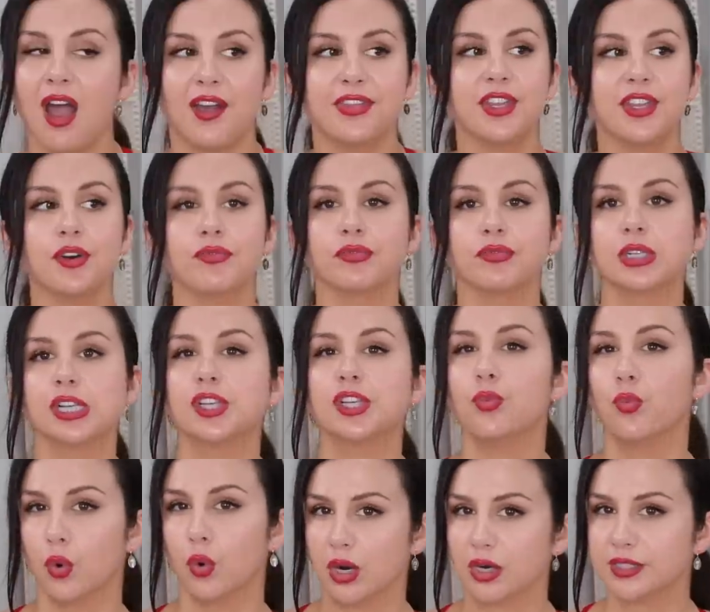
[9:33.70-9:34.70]
I think it really
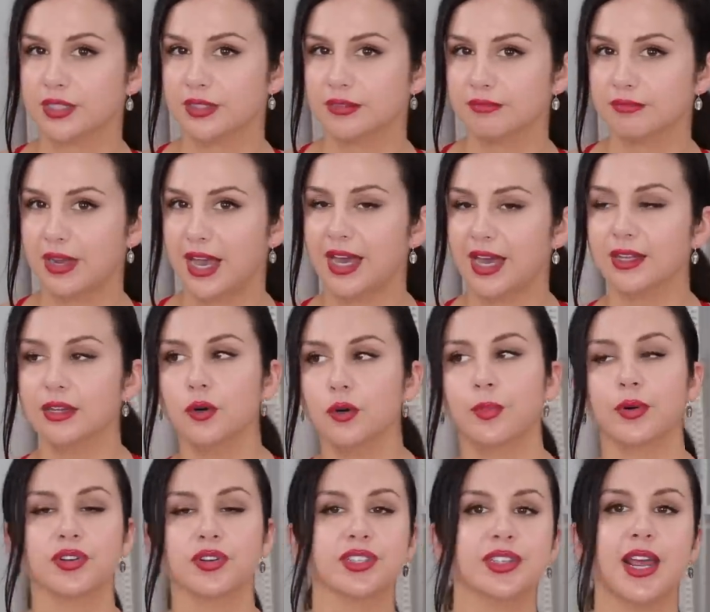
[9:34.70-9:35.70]
worked. Had a little
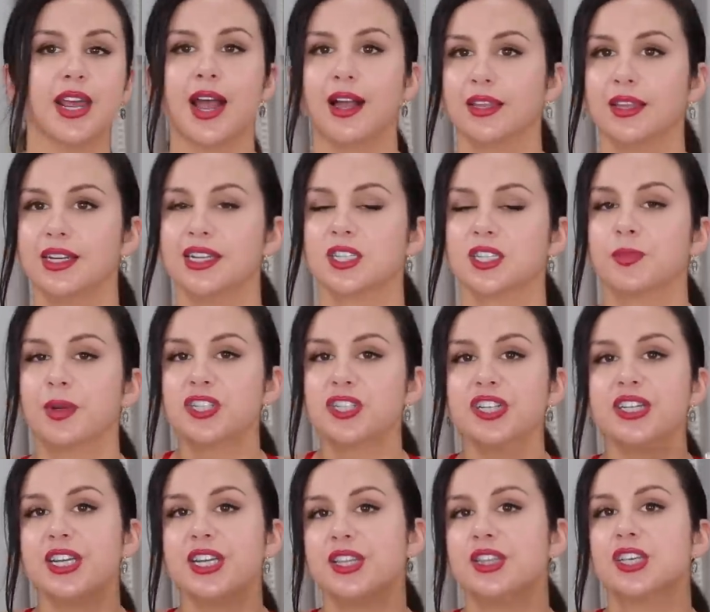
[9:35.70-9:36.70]
personality,
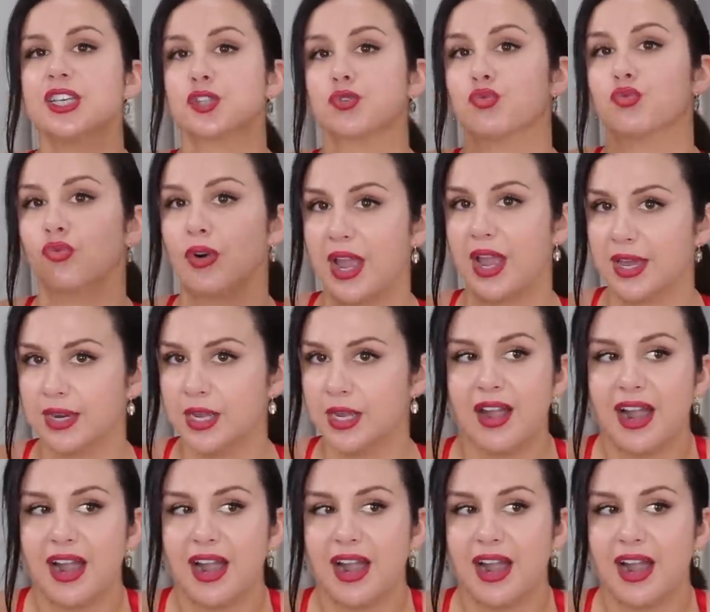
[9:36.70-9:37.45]
especially in this red red.